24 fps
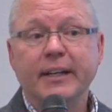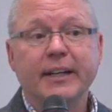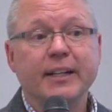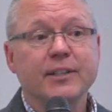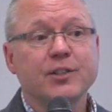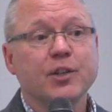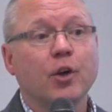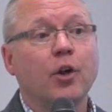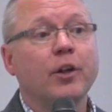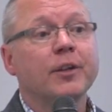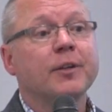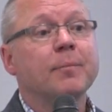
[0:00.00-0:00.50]

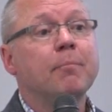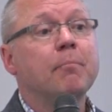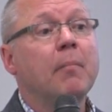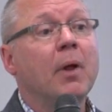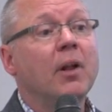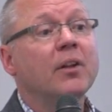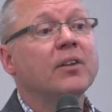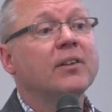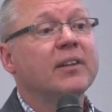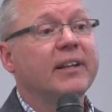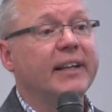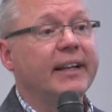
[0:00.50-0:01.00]
It's called
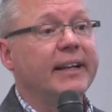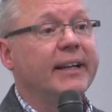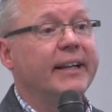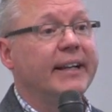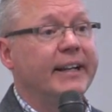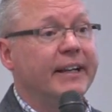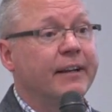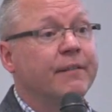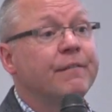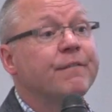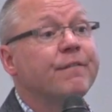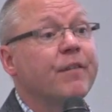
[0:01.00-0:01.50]

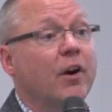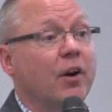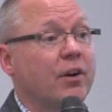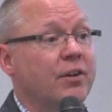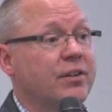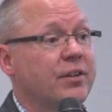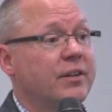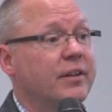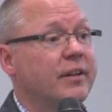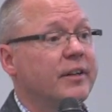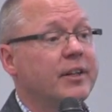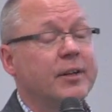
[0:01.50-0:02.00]

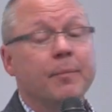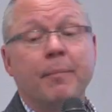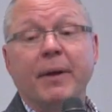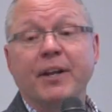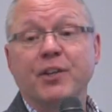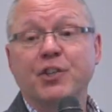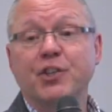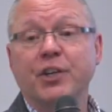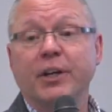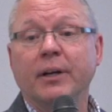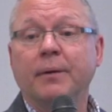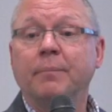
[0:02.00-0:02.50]
multi-infarct
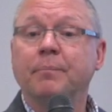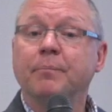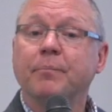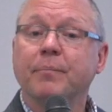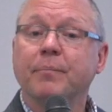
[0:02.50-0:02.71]
dementia.